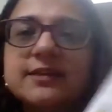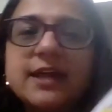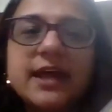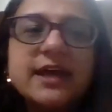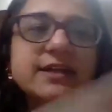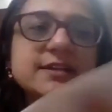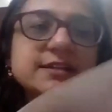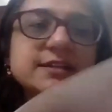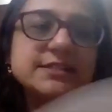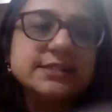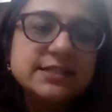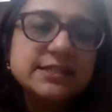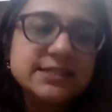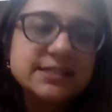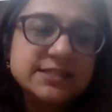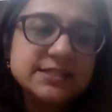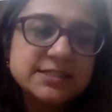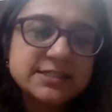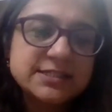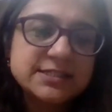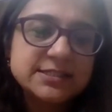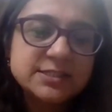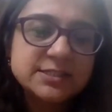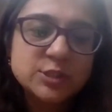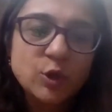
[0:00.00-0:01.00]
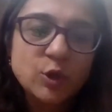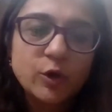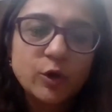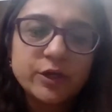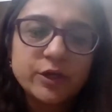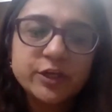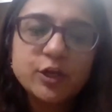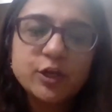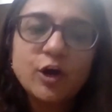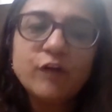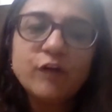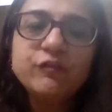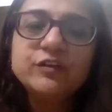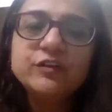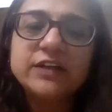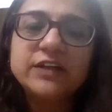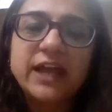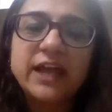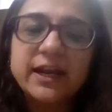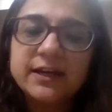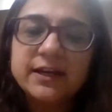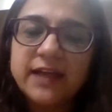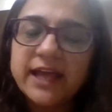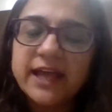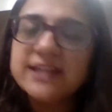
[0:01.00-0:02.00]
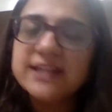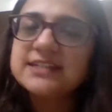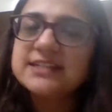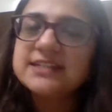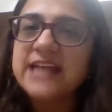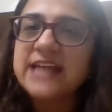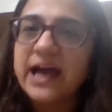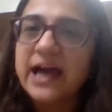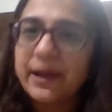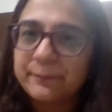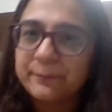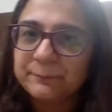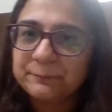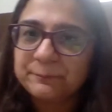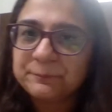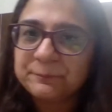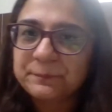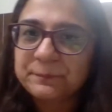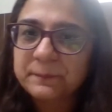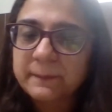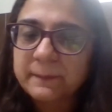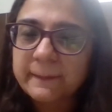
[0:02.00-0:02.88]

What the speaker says: there is this story of Ted and Sam.